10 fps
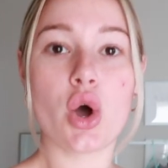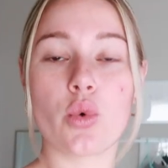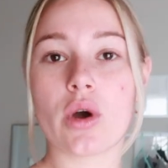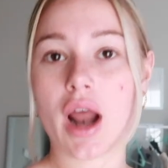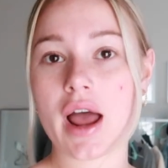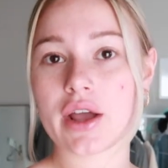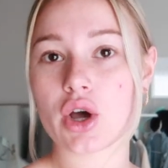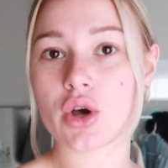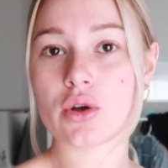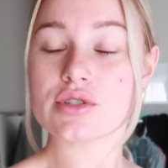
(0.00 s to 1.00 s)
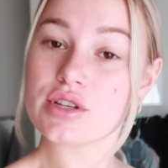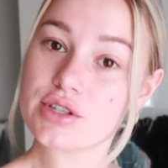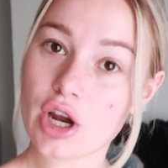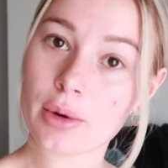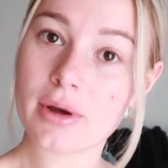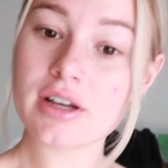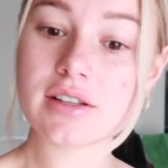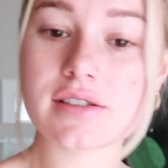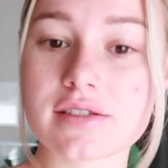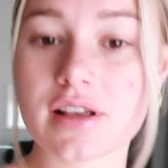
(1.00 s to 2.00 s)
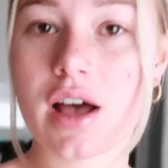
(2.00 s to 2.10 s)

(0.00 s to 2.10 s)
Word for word: when I go to Starbucks.